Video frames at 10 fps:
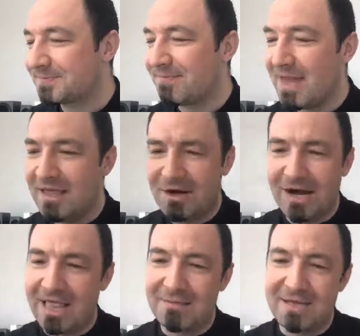Other
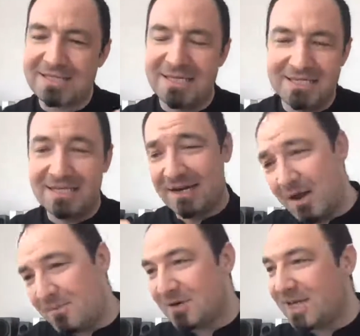elements, is it an
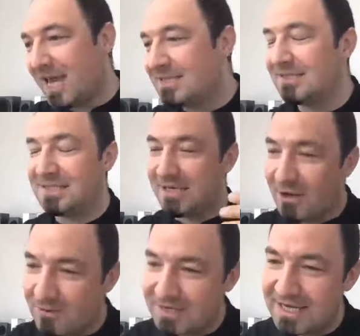uppercase, is it
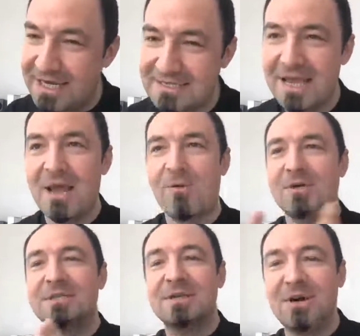lowercase, what
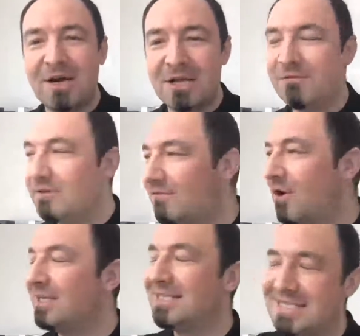is the kerning of the
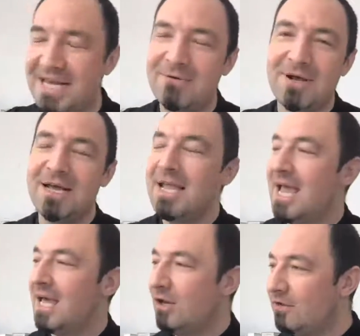font, etc.
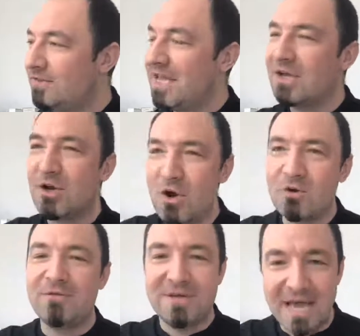And all of the
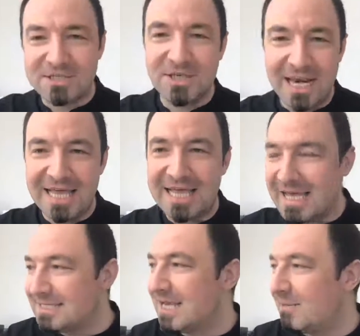iconography actually
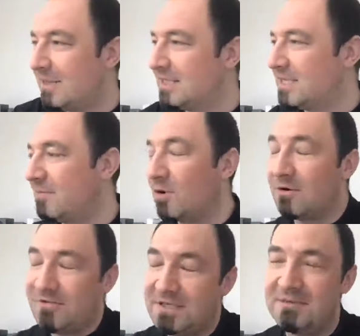ends up in the
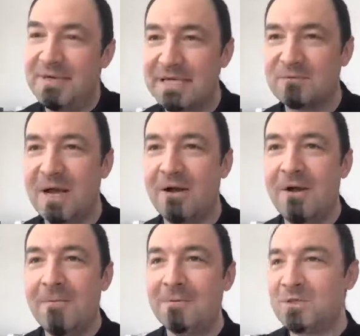typography to me as well.
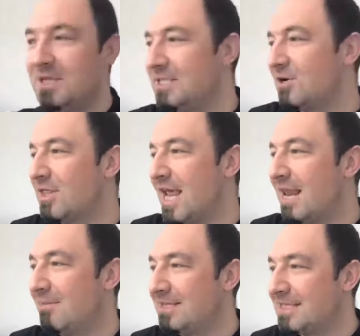So these are the
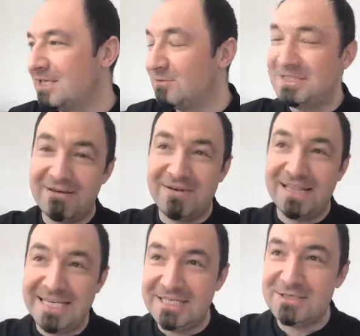elements that you would
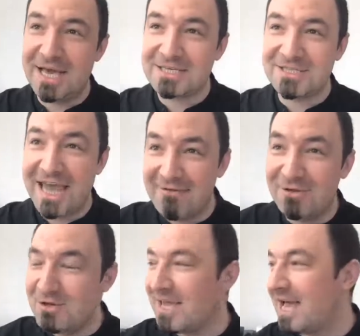definitely need to actually have a
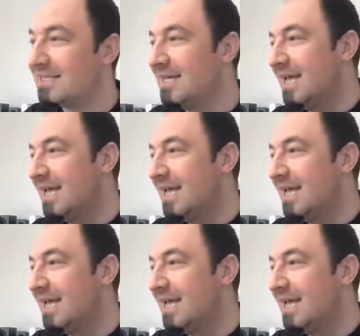look at.